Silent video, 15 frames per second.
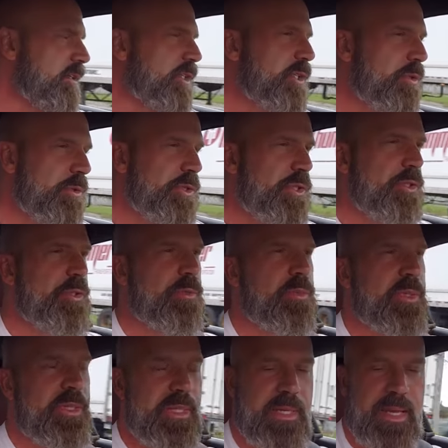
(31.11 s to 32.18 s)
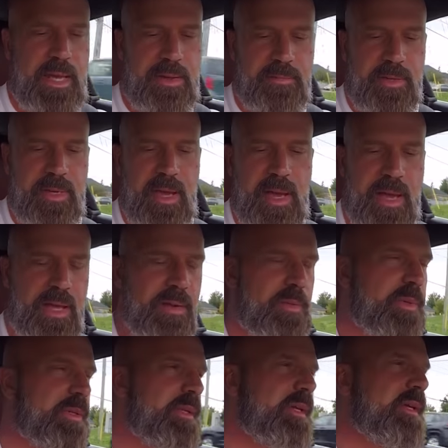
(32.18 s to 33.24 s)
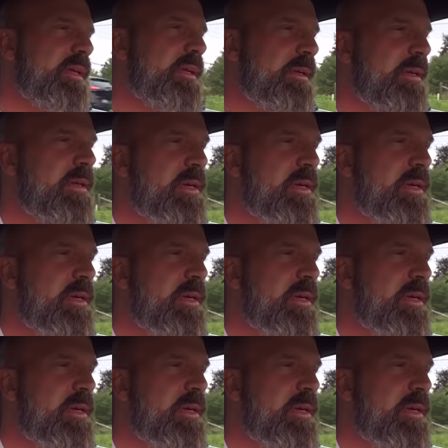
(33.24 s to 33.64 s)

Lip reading: YouTube when they have a guy with a